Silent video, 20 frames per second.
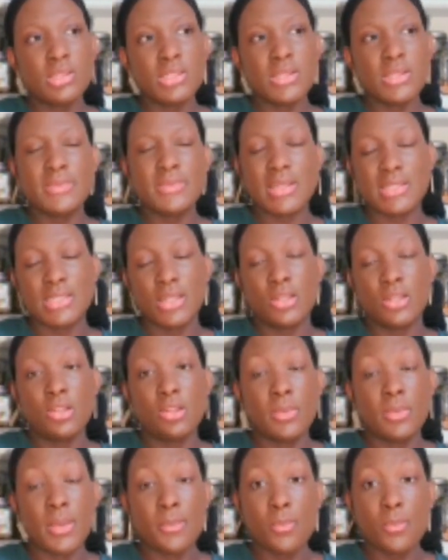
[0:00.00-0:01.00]
Sometimes they're a
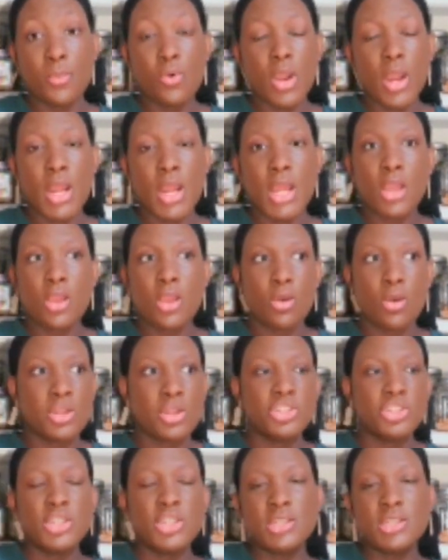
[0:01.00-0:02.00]
little bit more, on
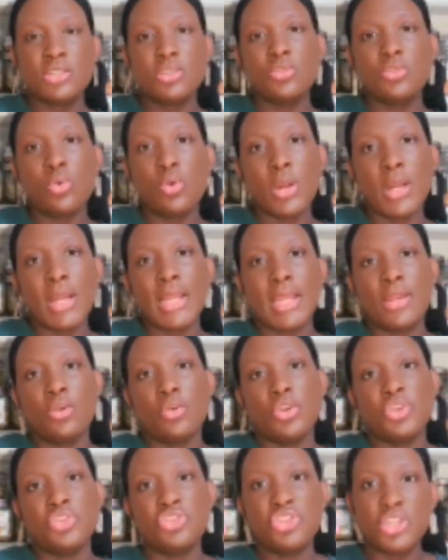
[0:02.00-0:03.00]
just an organ
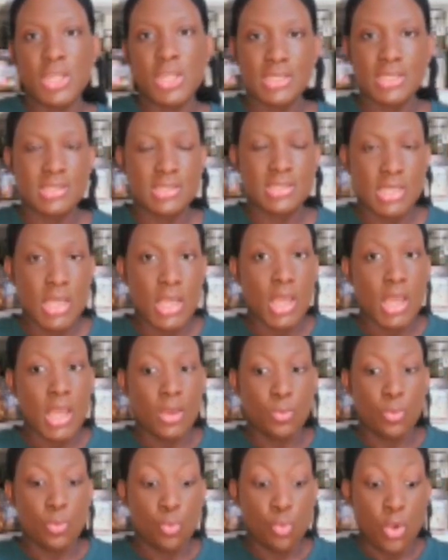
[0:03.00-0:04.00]
or just
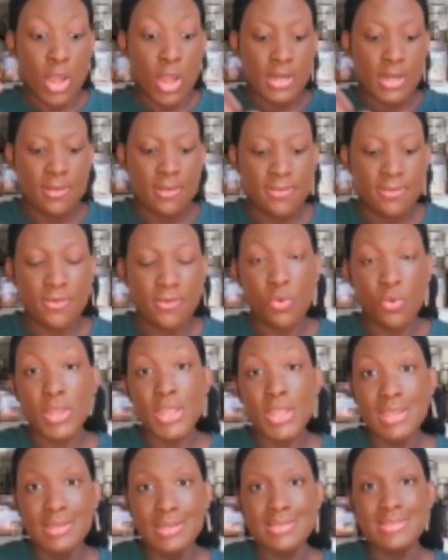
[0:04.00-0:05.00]
one
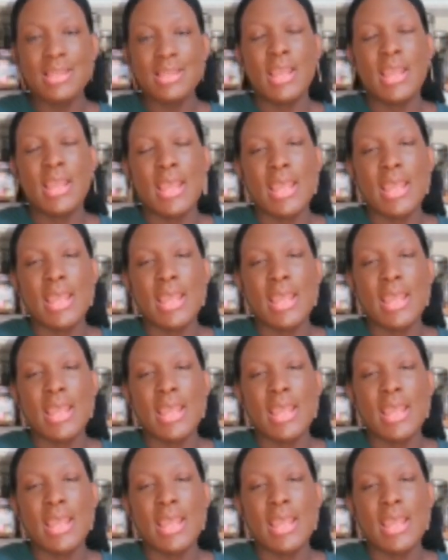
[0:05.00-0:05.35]
focus.